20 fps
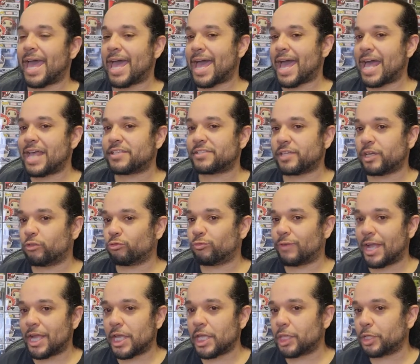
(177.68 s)
As a
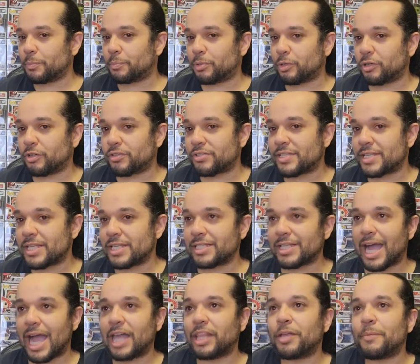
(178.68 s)
regular person,
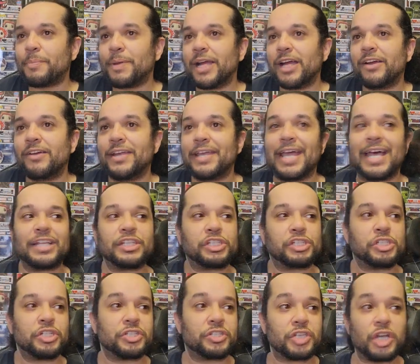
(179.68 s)
Tyler Perry,
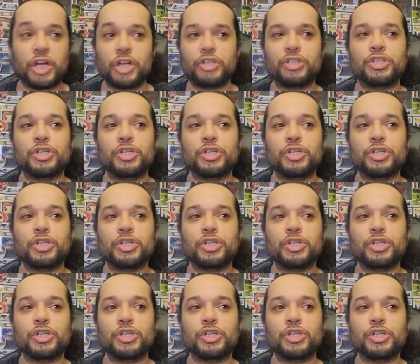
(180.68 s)
as just a